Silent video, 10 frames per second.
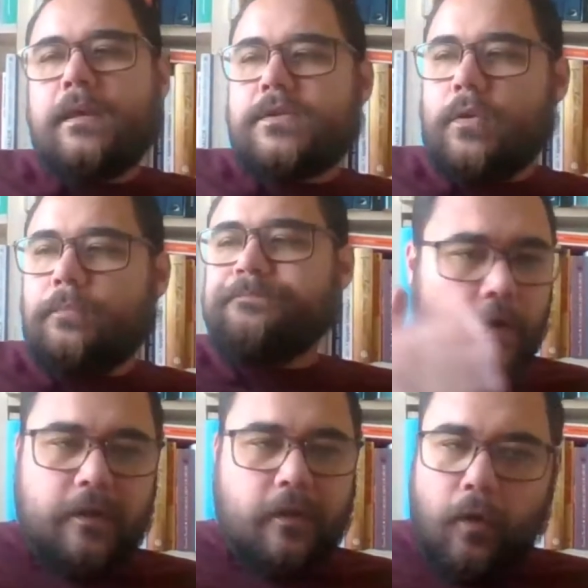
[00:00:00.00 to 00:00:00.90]
So
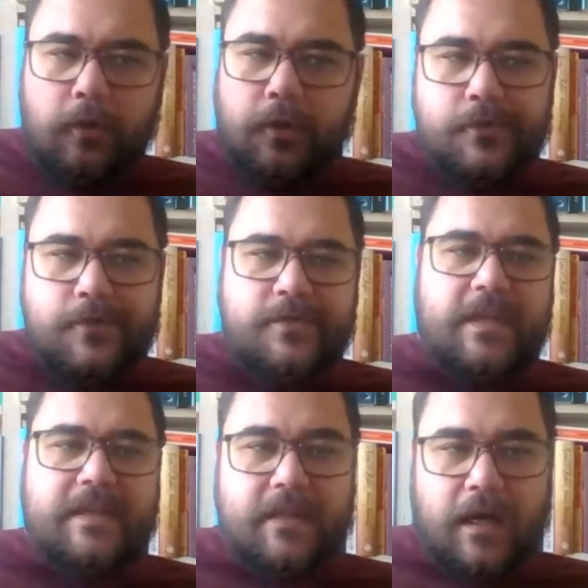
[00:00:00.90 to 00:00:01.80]
on all those
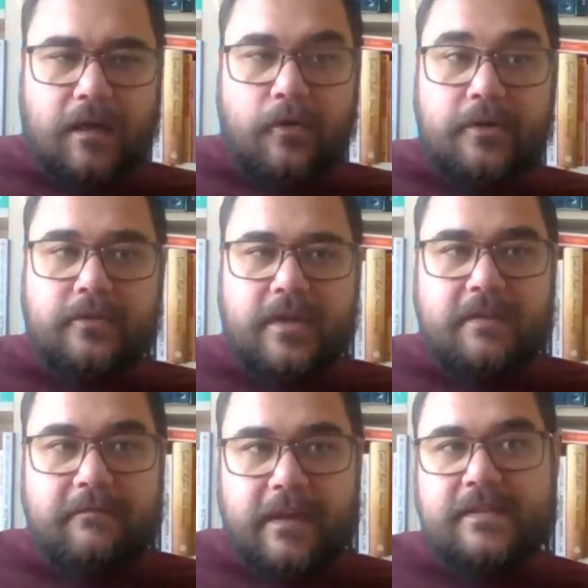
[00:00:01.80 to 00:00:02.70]
states are going to
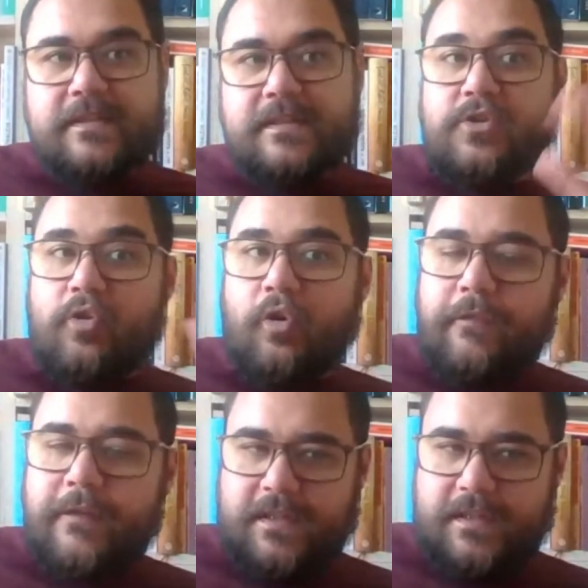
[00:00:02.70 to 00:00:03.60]
invent such
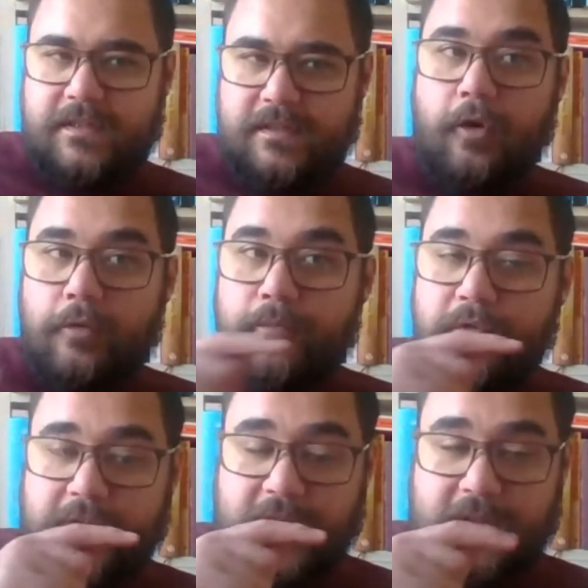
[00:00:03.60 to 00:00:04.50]
offices for
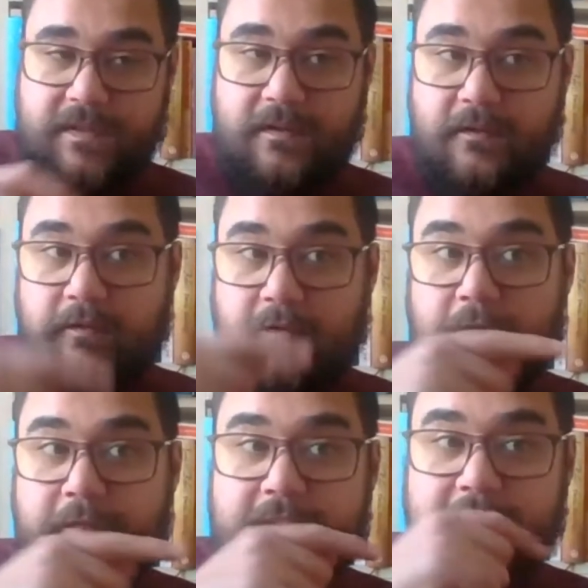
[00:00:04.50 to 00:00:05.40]
muftis, for
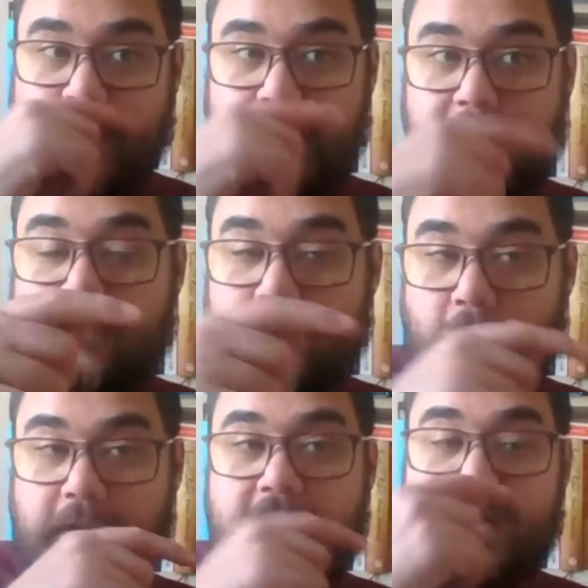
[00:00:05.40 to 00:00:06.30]
fatwa,
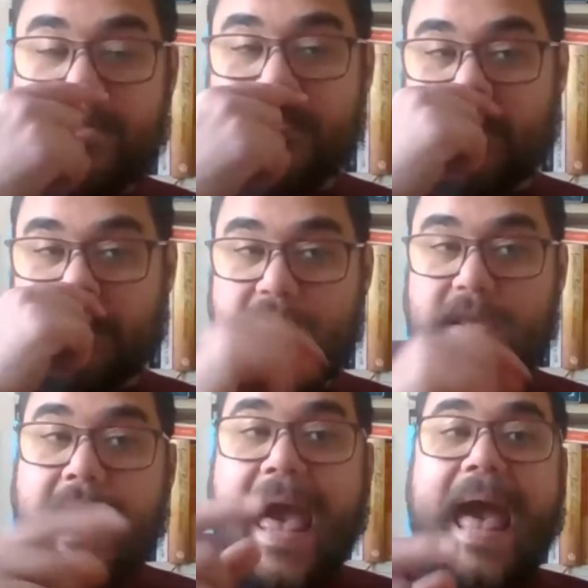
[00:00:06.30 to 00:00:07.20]
for legal source,
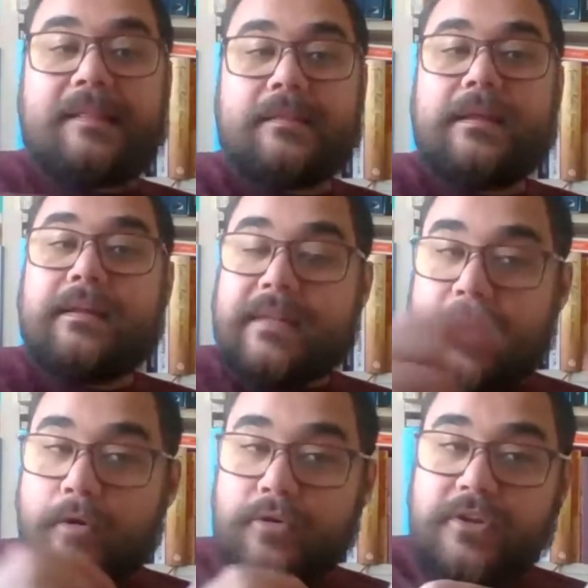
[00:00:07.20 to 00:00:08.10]
and
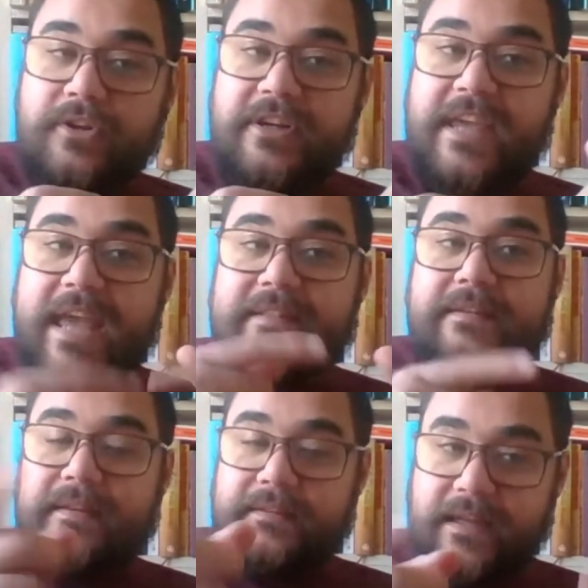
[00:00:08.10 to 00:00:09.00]
they're going to
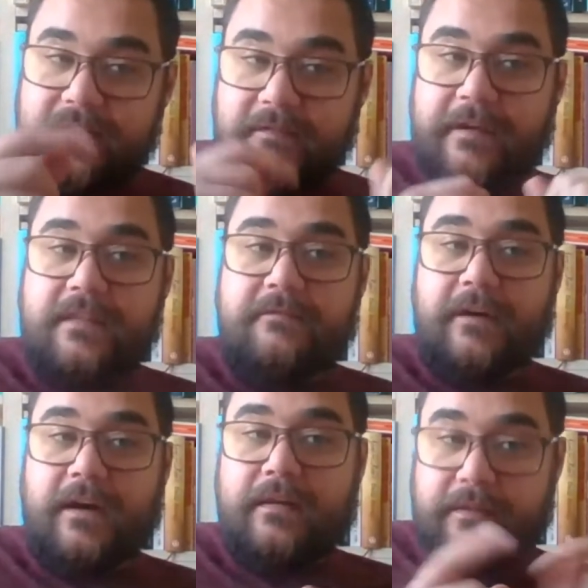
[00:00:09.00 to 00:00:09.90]
create that
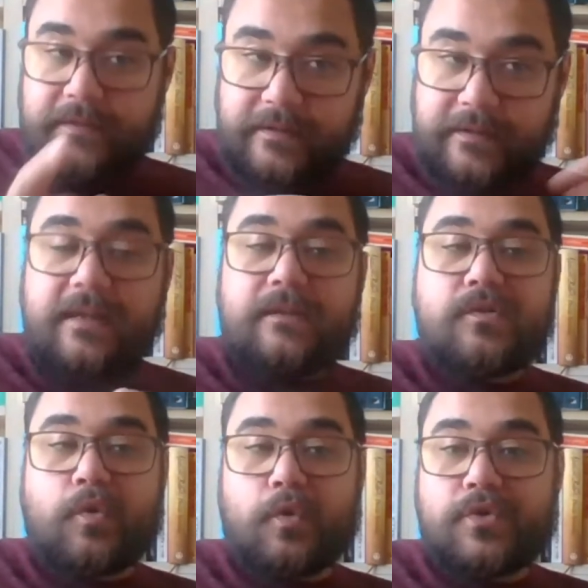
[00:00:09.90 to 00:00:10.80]
fatwa legal
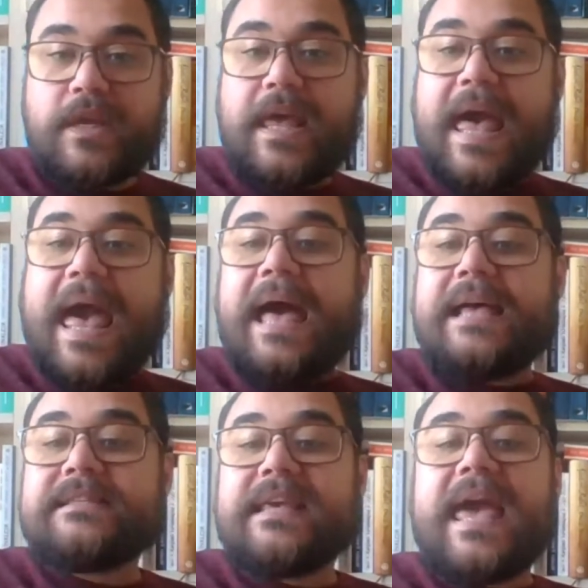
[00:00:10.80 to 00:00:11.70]
source
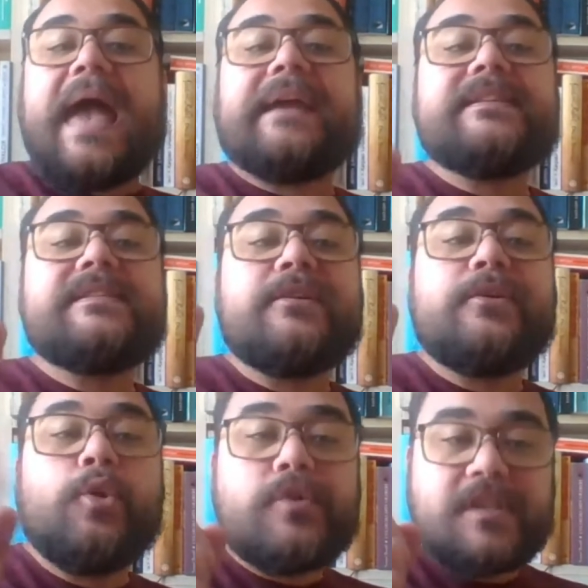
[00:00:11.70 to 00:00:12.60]
as
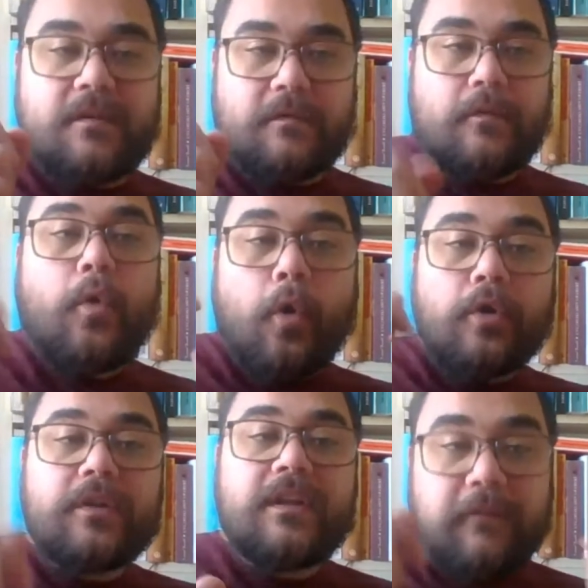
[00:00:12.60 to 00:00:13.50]
exclusive
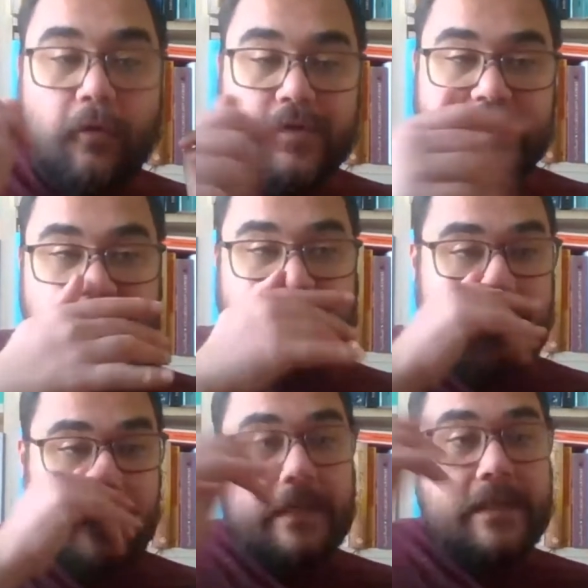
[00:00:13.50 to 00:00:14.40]
only for
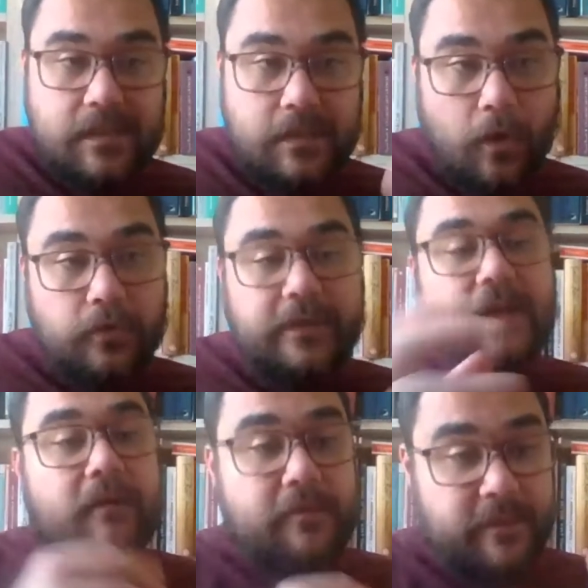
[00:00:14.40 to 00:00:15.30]
state, so the
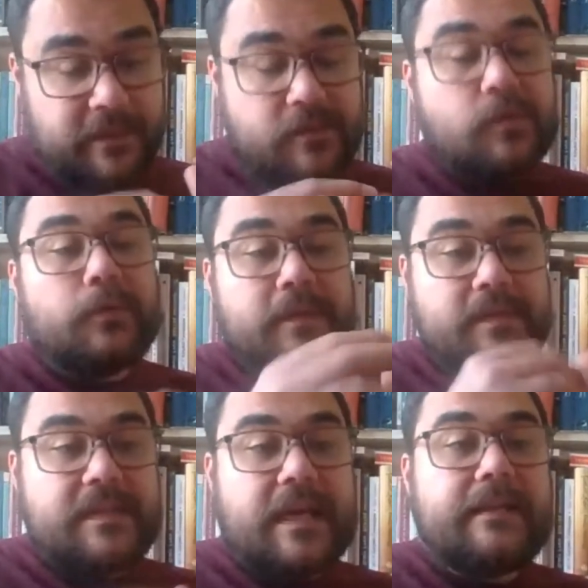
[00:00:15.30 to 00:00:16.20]
government, so the
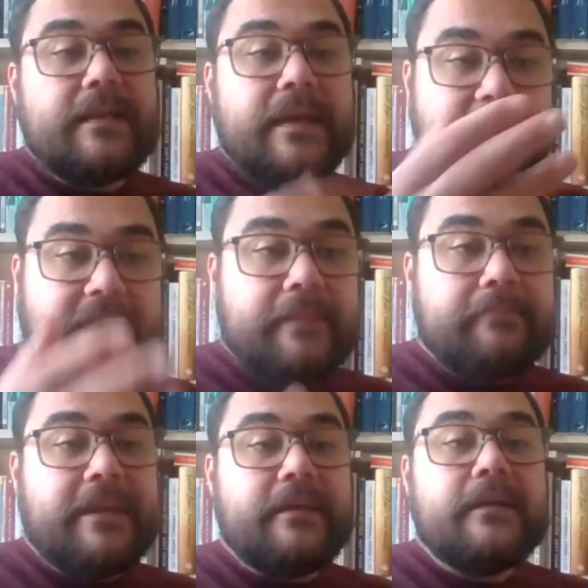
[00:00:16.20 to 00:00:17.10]
state can
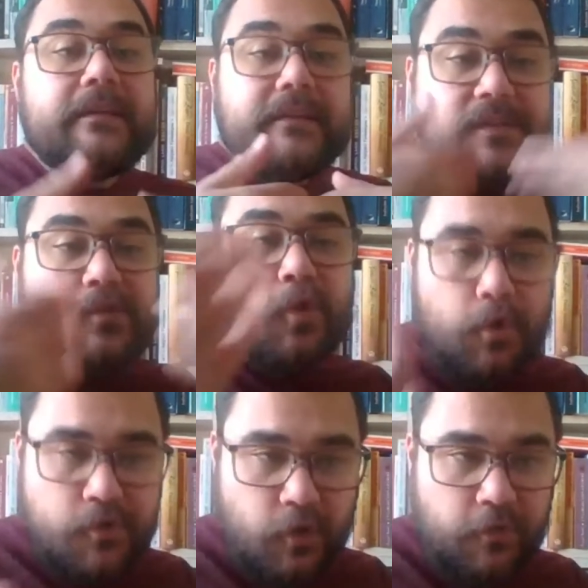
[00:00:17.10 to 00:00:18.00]
be the
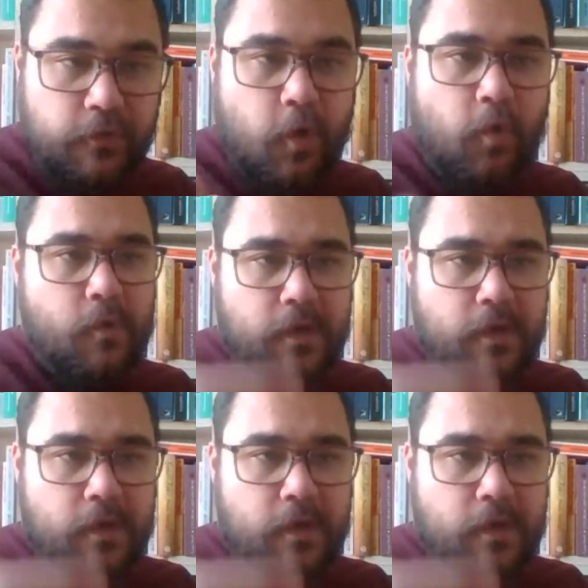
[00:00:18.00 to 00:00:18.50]
source of law.